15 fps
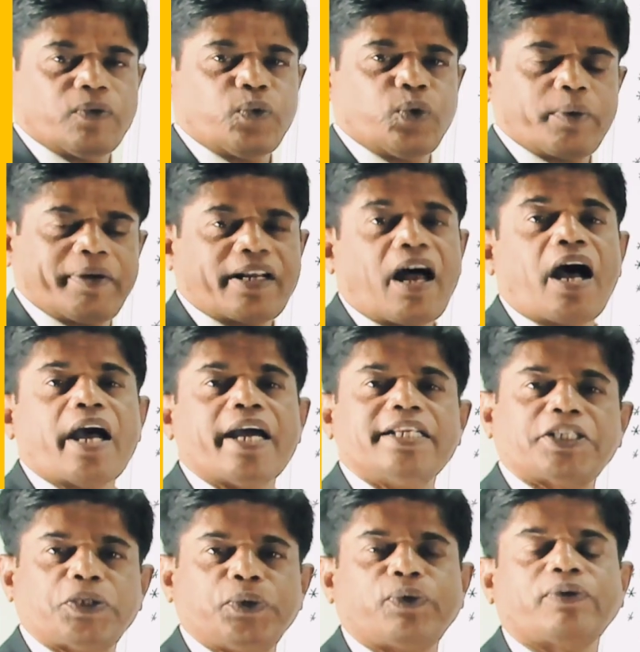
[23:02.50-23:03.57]
Govina
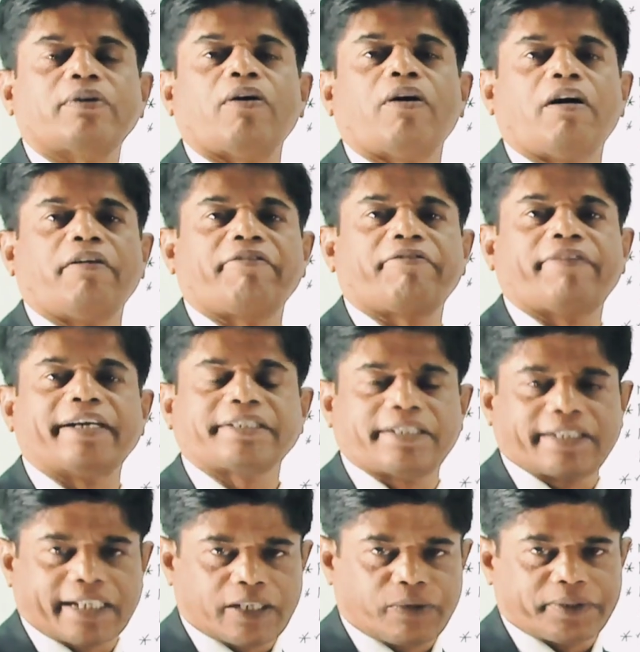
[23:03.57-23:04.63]
Institute of Fashion
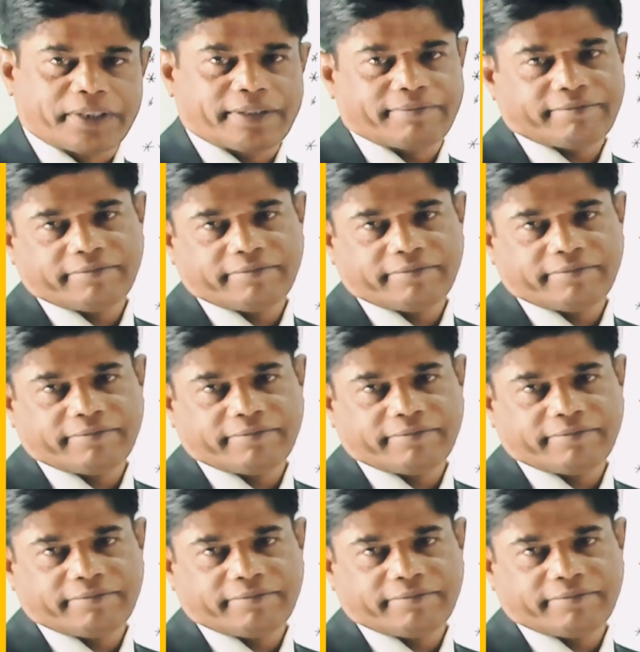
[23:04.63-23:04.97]
Technology.